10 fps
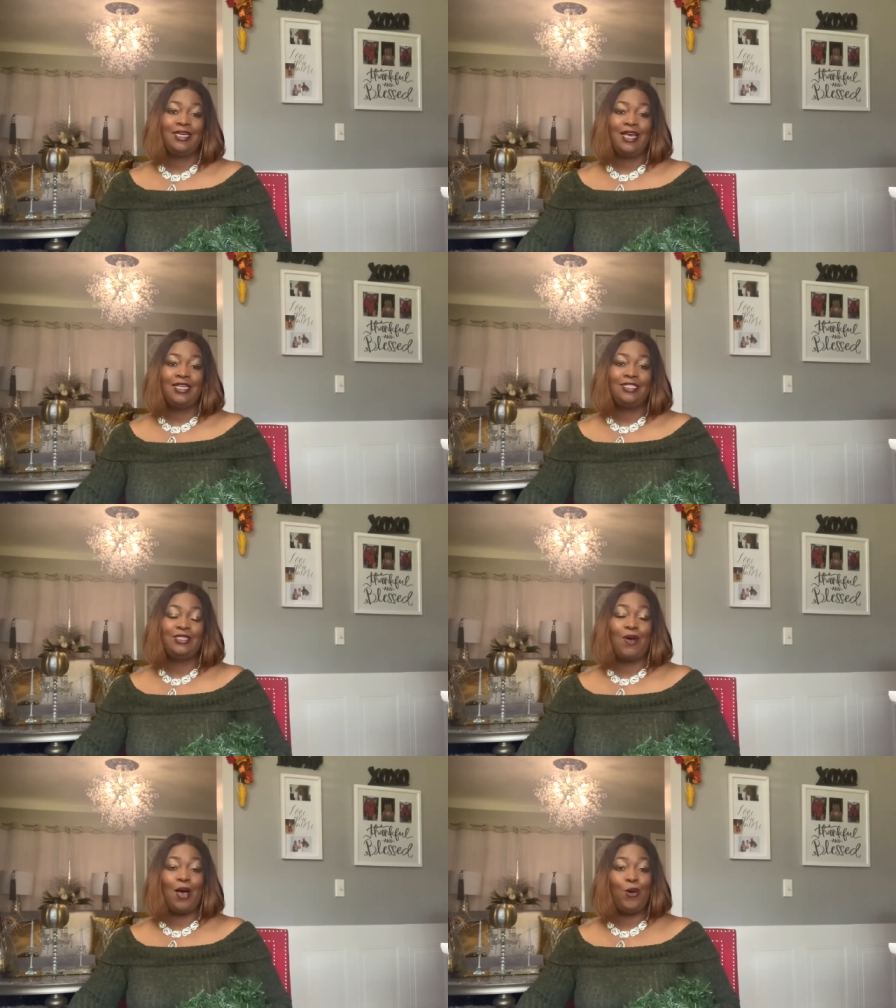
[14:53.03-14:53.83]

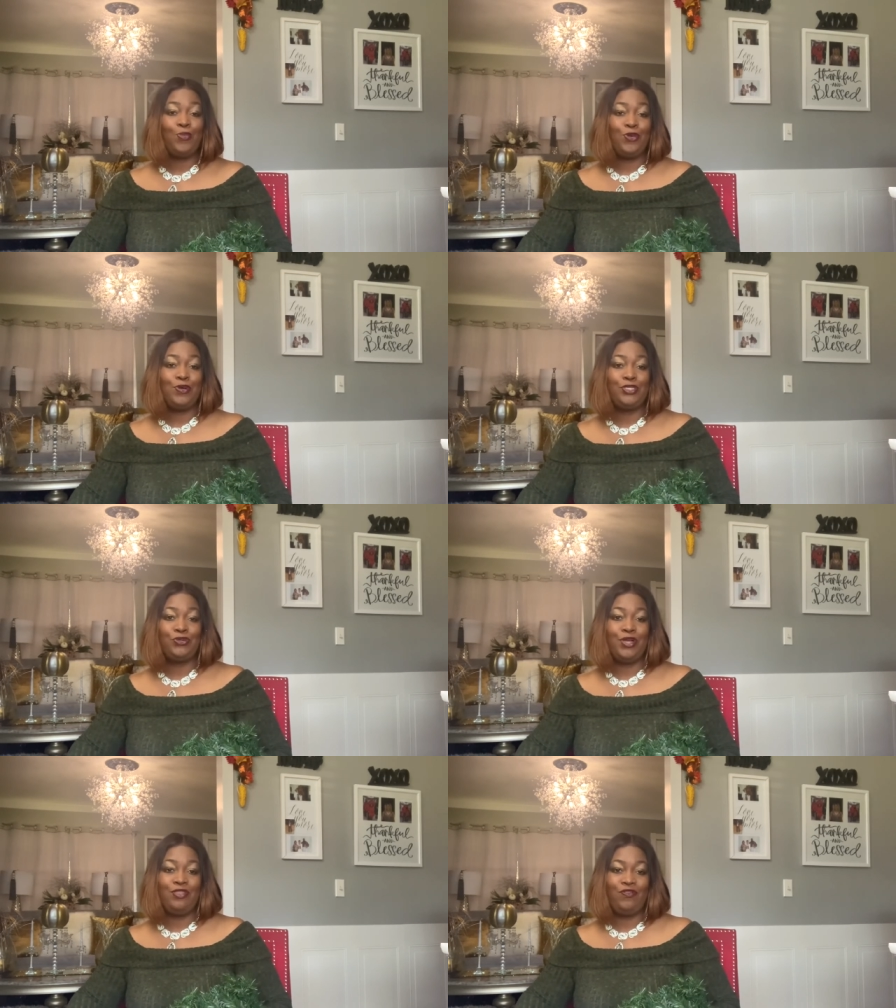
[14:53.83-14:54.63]
So I hope you
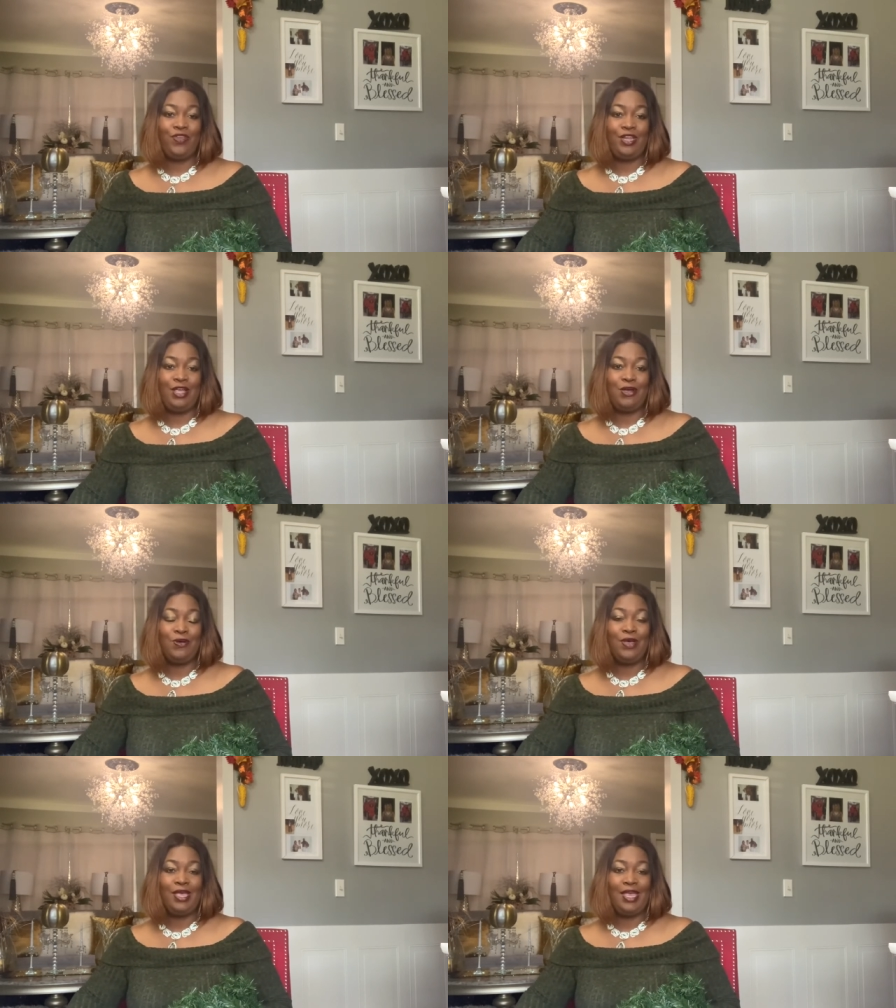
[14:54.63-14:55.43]
enjoyed the
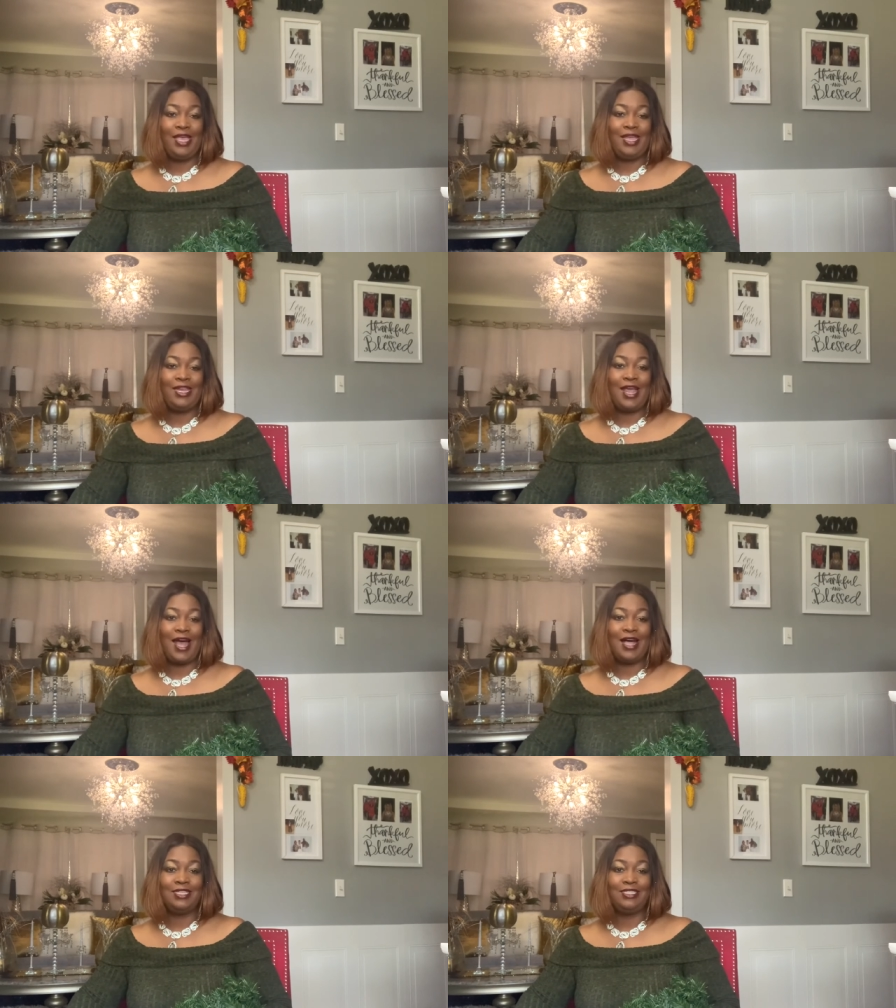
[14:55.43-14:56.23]
video and
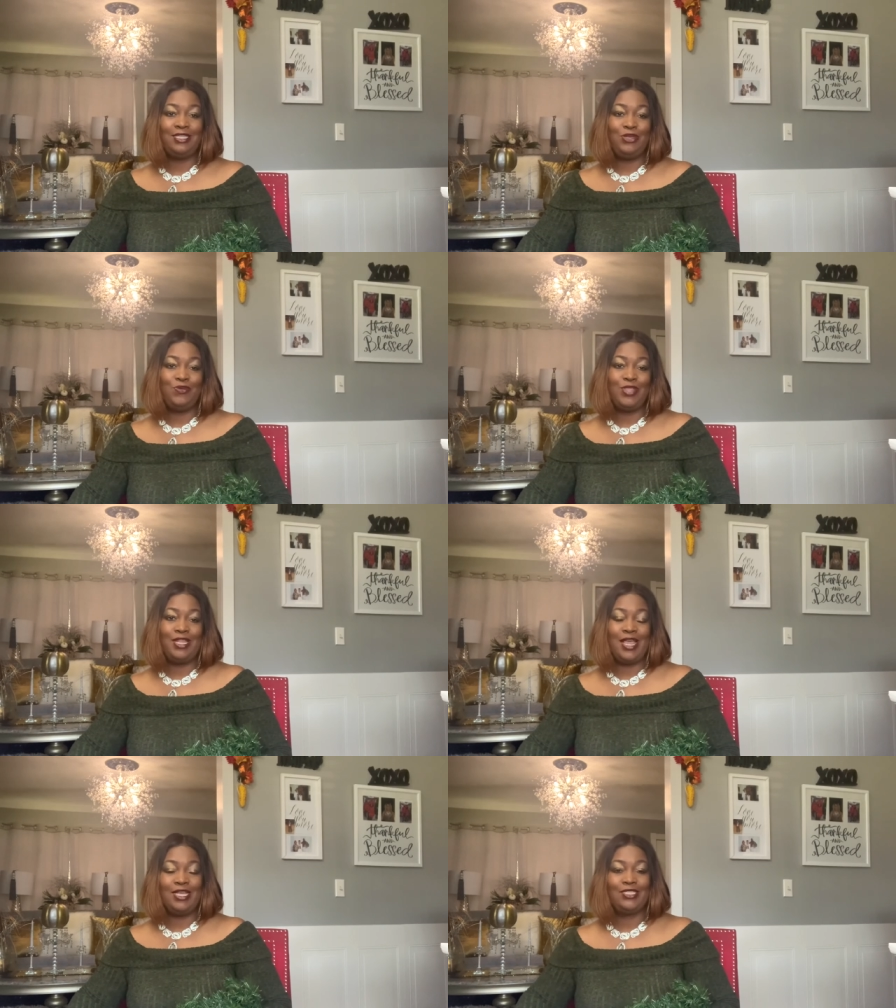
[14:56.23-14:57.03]
I'll see you in the
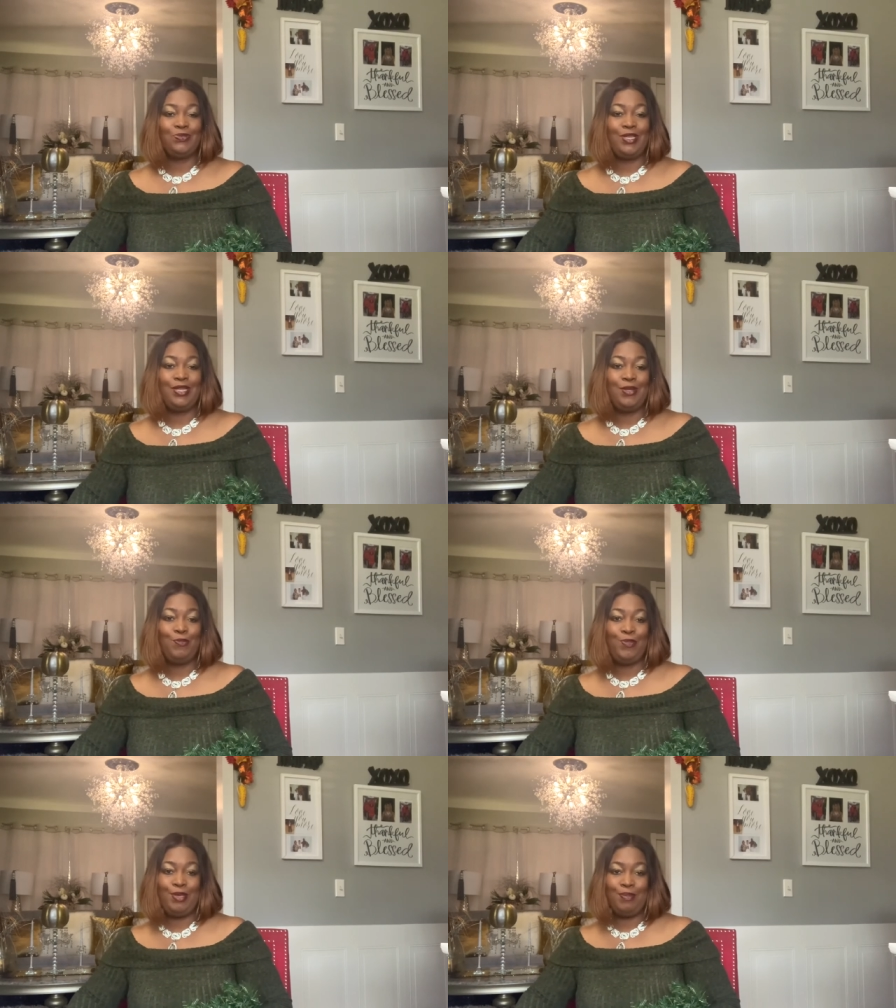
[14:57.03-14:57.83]
next one.
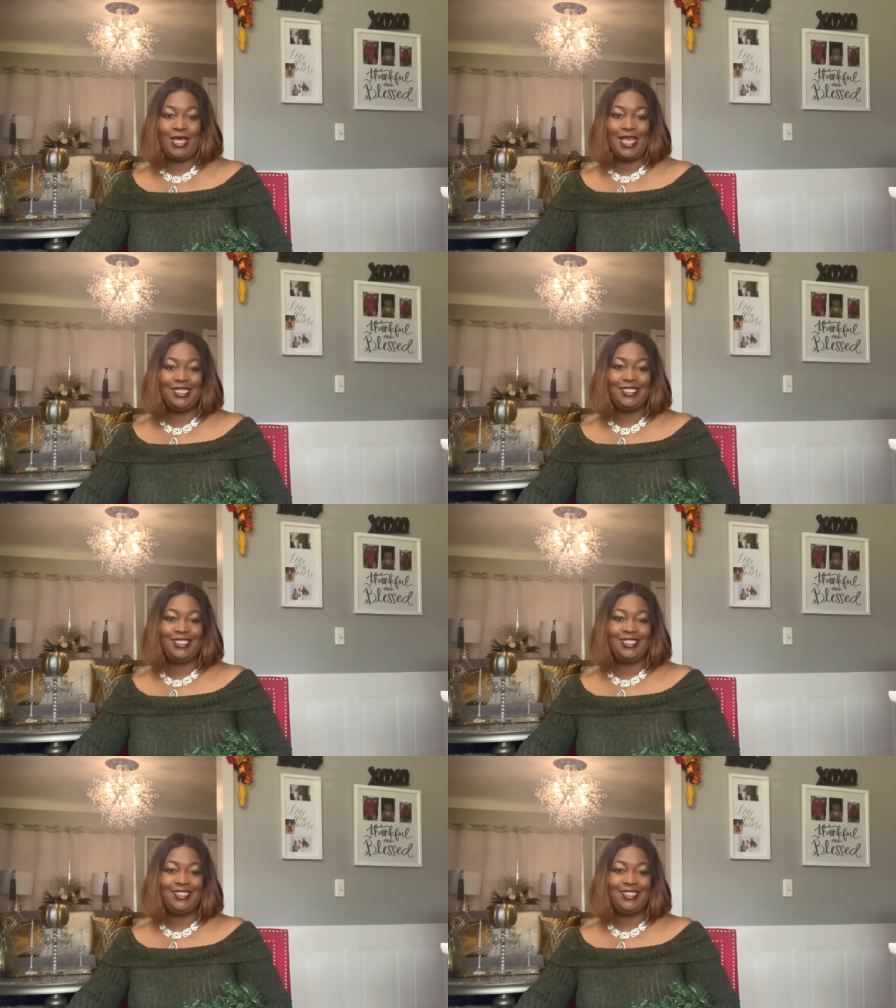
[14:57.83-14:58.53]
Be blessed.